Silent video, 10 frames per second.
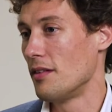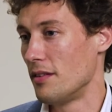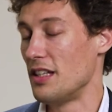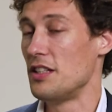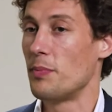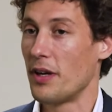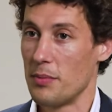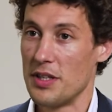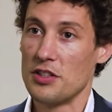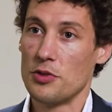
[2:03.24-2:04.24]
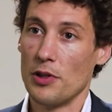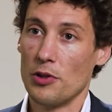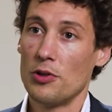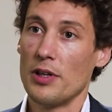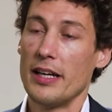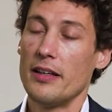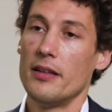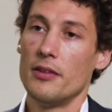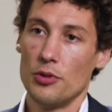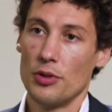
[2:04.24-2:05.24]
these parameters will look like,
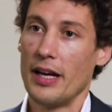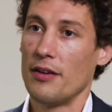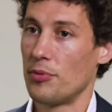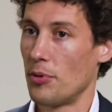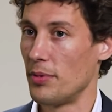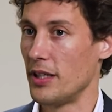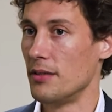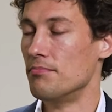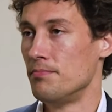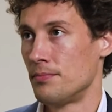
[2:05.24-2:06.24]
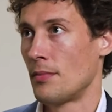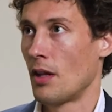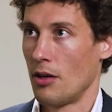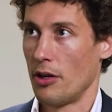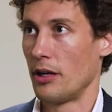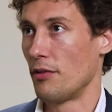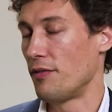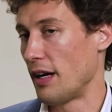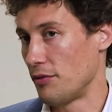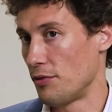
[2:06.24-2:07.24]
you'll have probably around
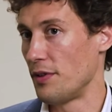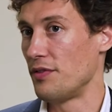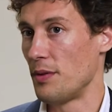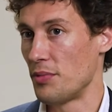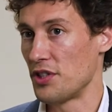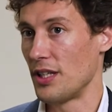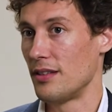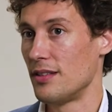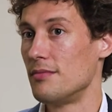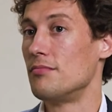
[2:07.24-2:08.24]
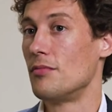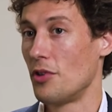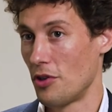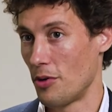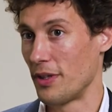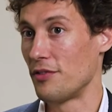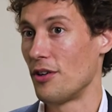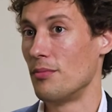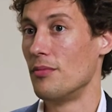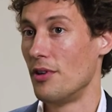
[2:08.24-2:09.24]
5 to 15% coming
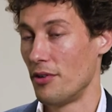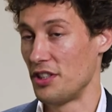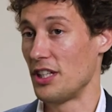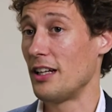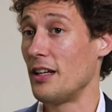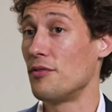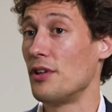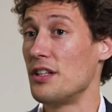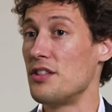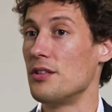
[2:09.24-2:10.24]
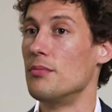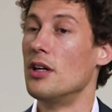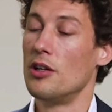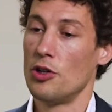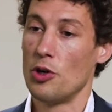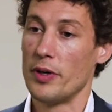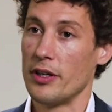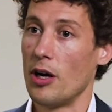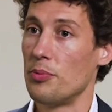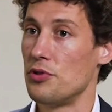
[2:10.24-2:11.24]
from recycling for lithium, going
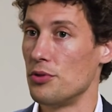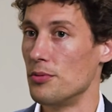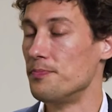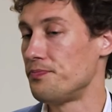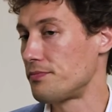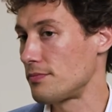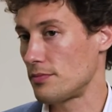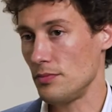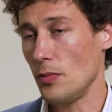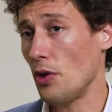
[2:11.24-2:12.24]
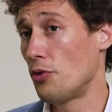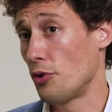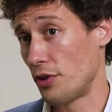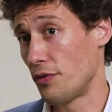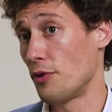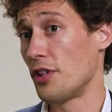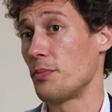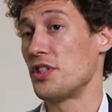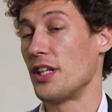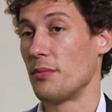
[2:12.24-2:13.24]
up to
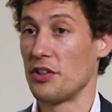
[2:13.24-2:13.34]
30–40% by